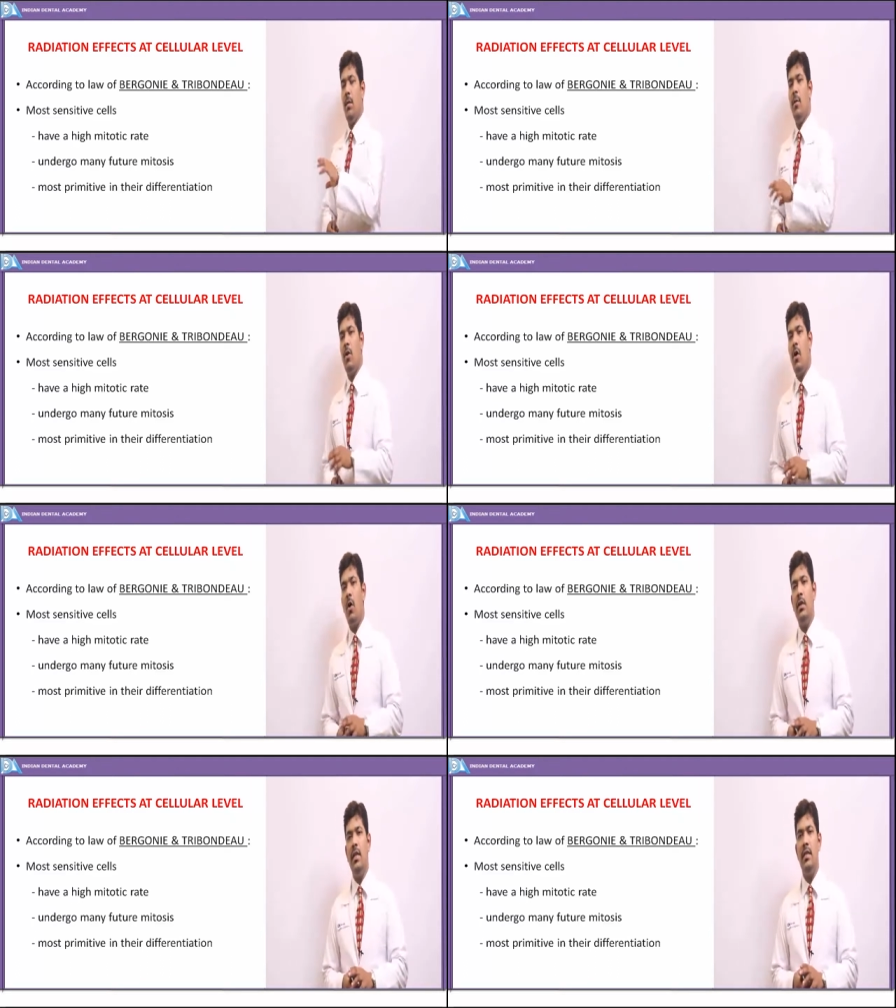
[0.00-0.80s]
among
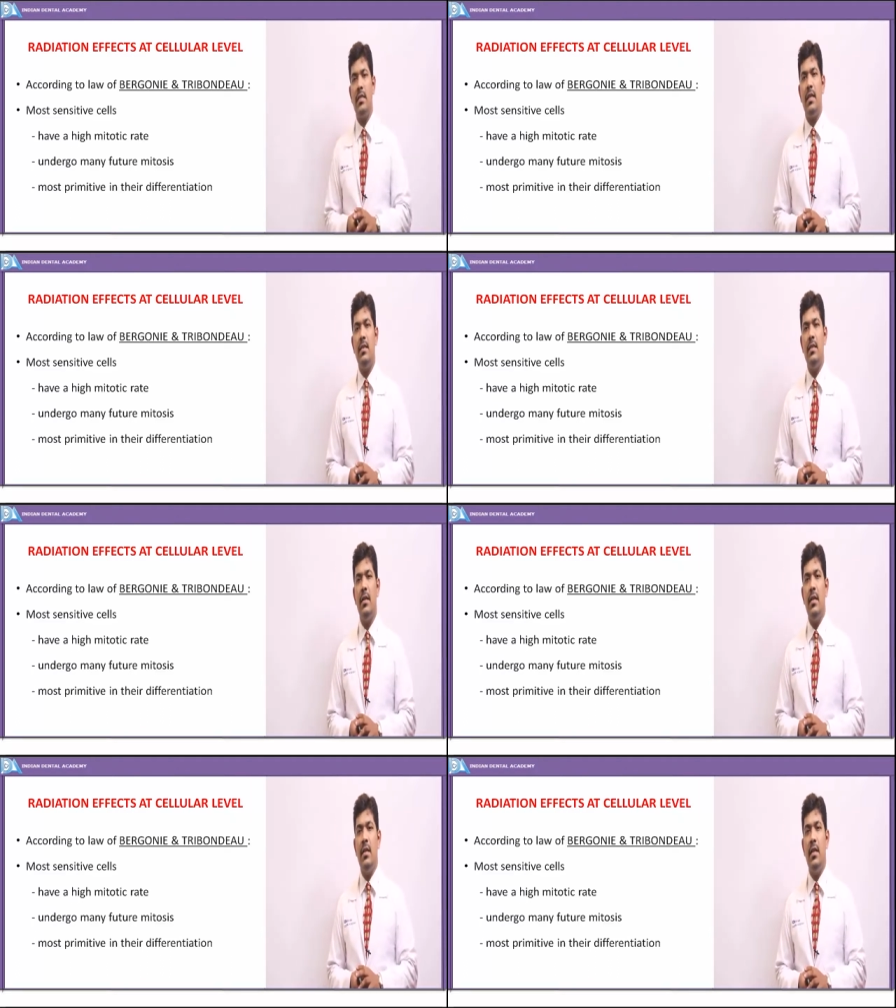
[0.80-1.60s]
all these cells
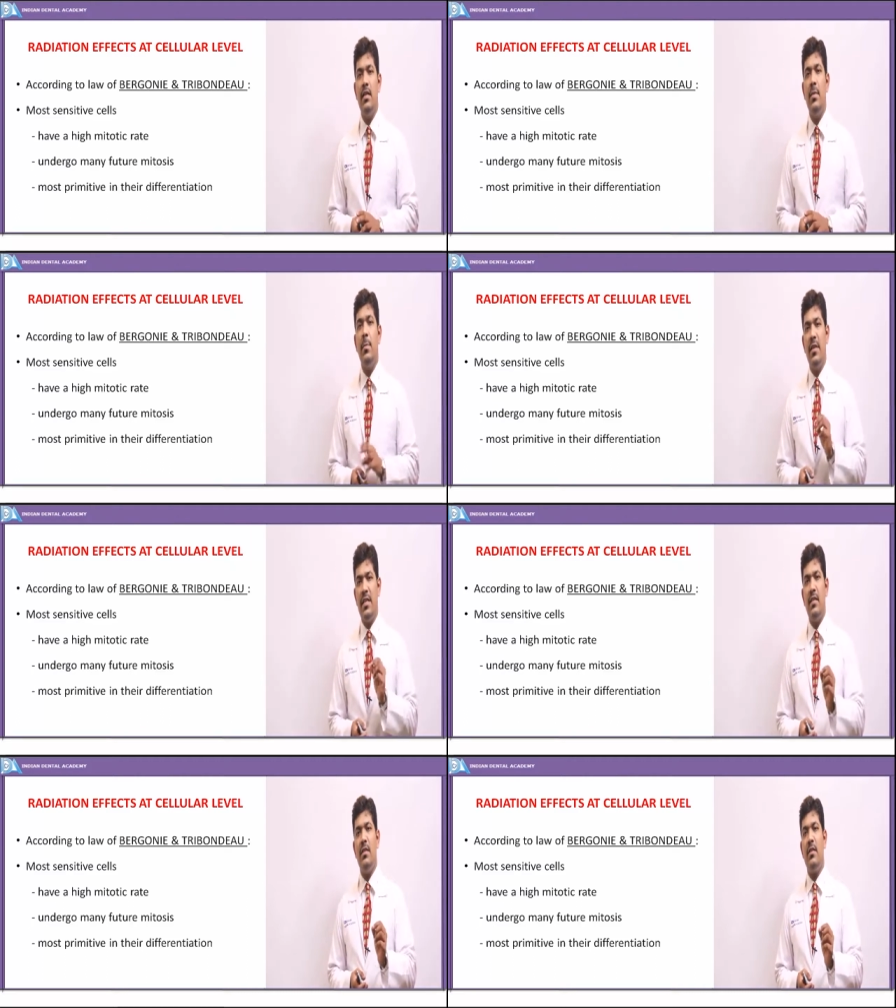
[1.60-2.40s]
is the
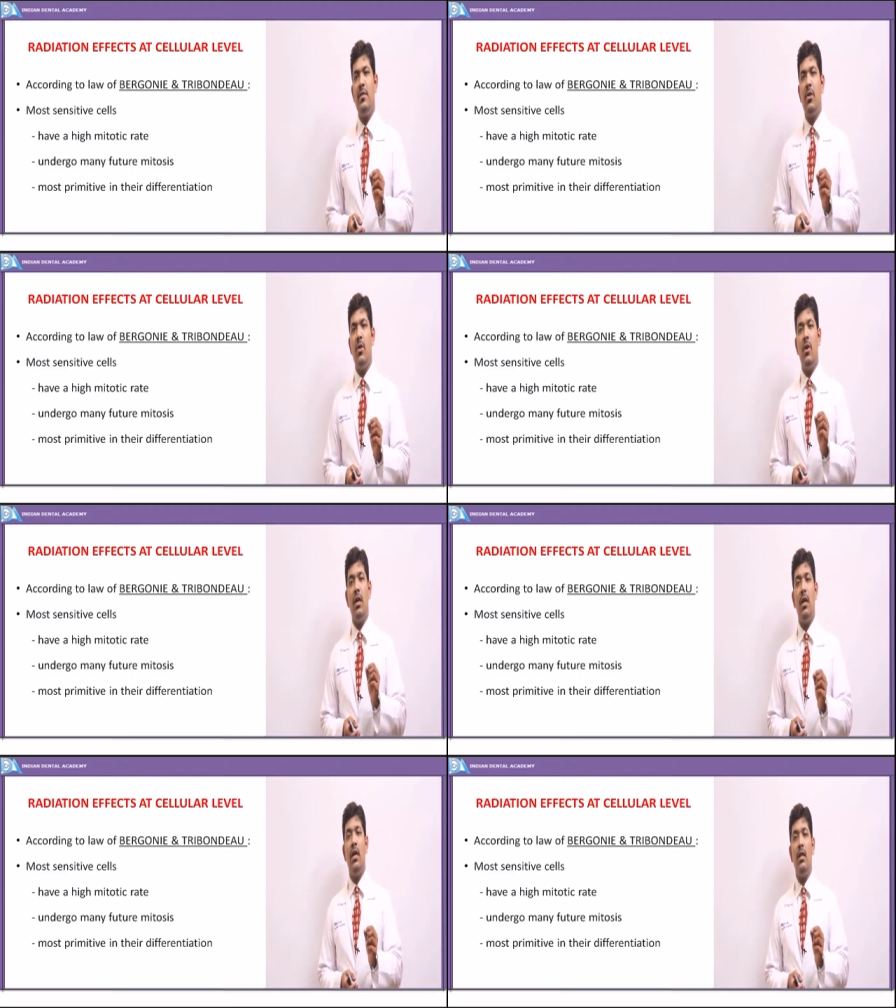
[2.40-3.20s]
presence or
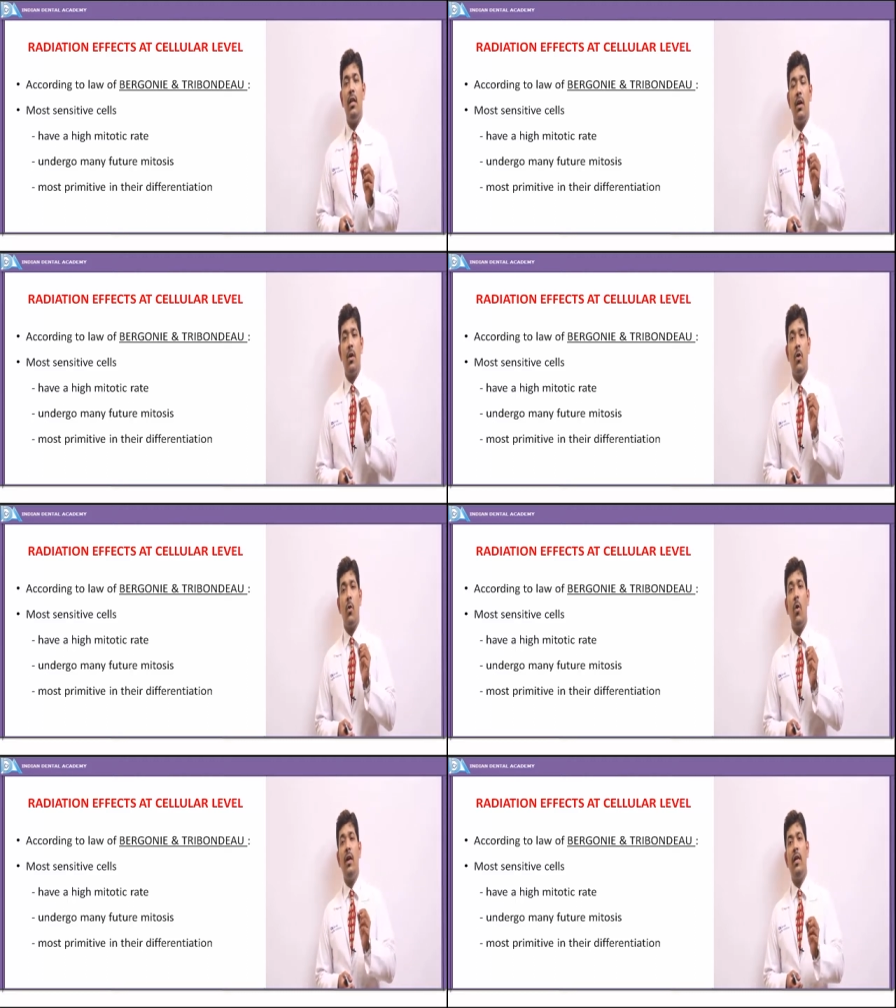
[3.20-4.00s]
uh, the
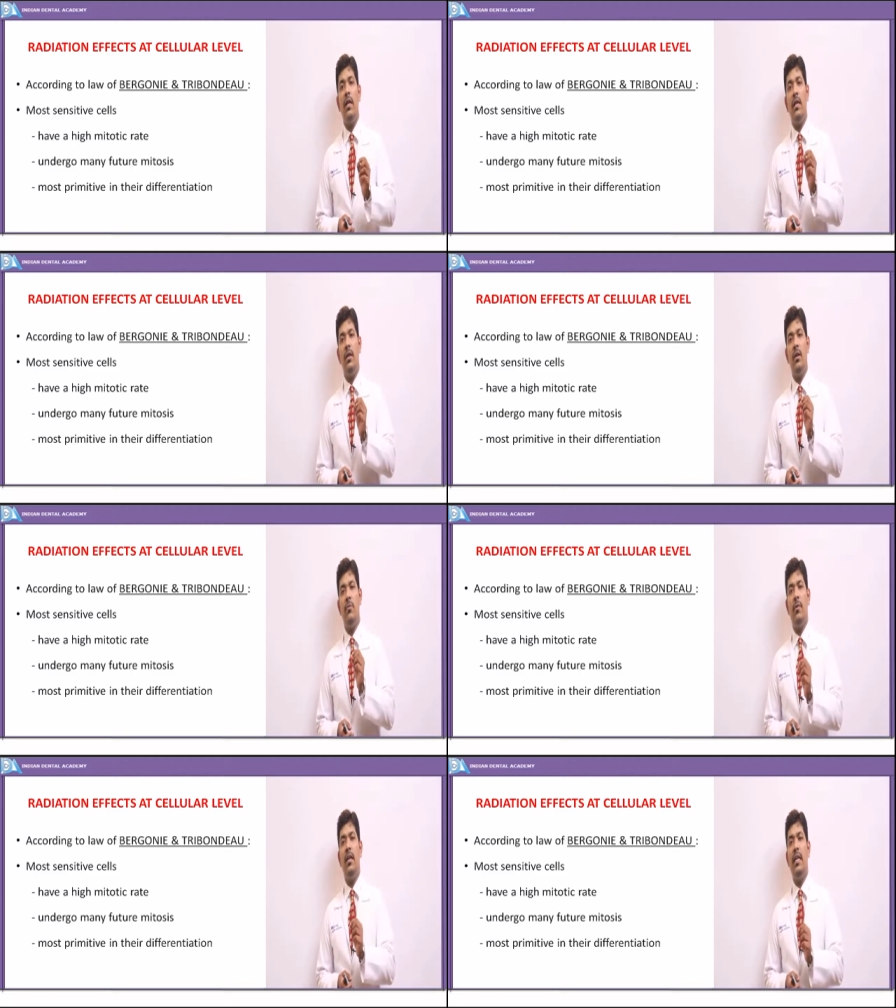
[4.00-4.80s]
quantity
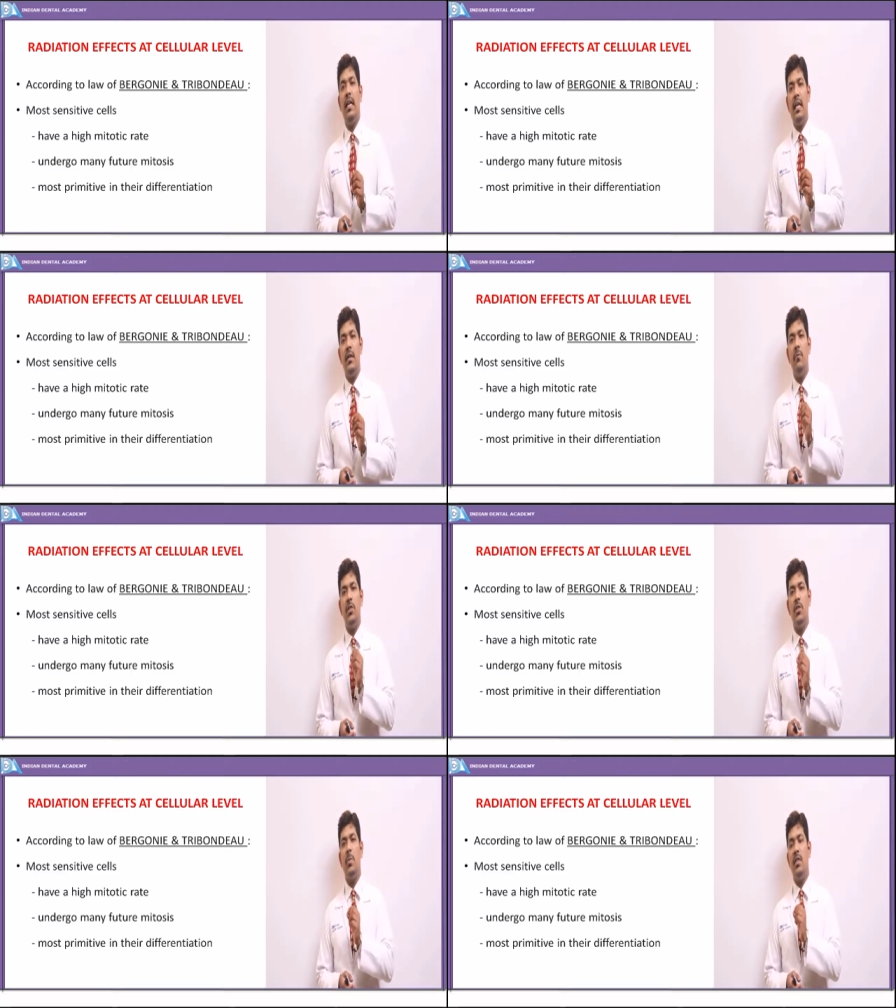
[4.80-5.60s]
of uh, DNA
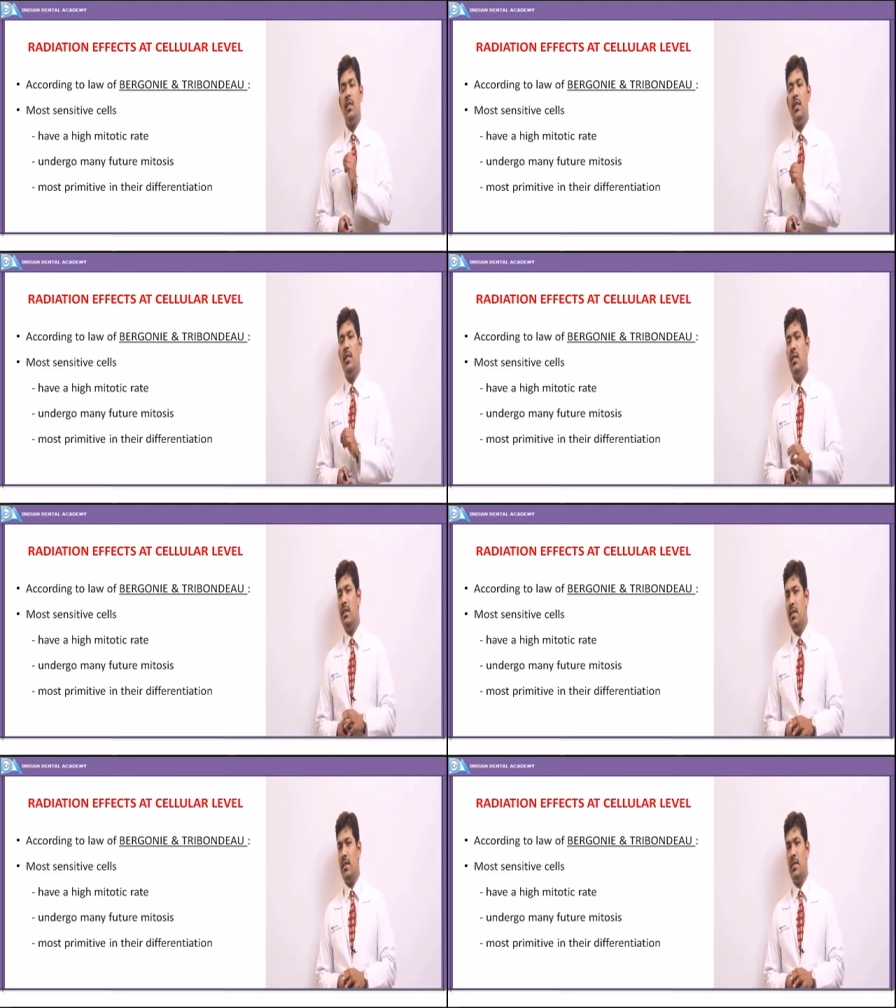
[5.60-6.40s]
which is present in
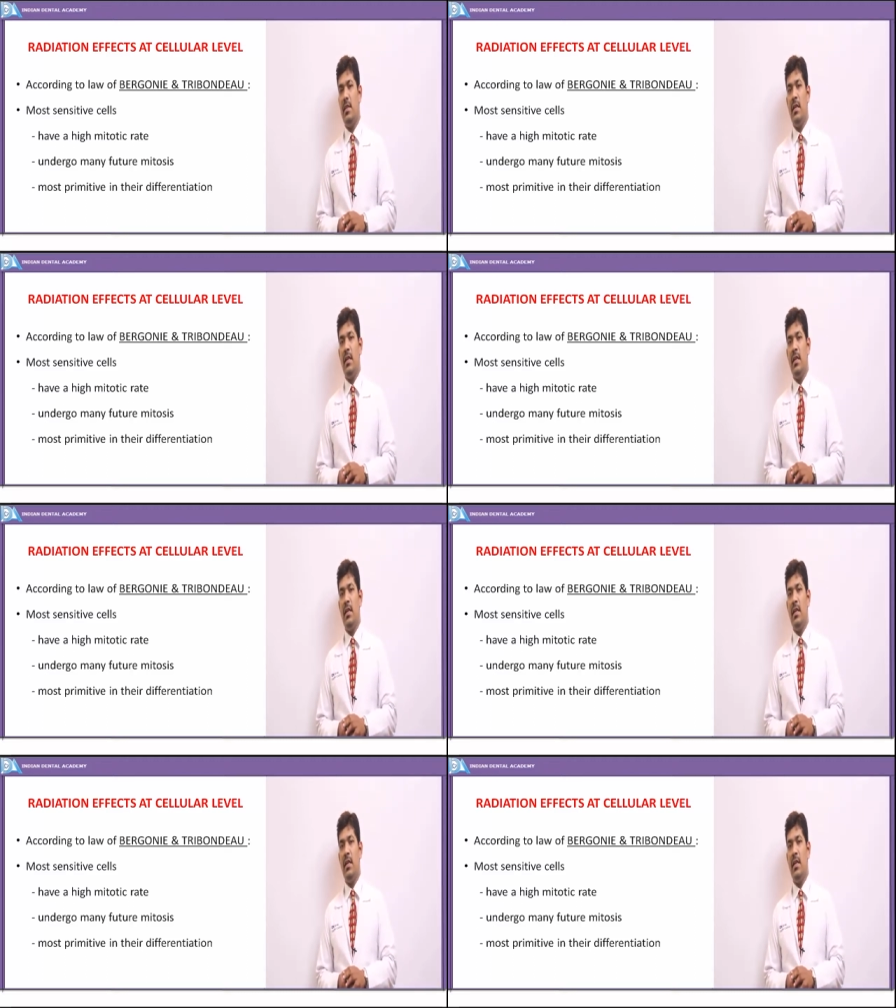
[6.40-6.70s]
these cells.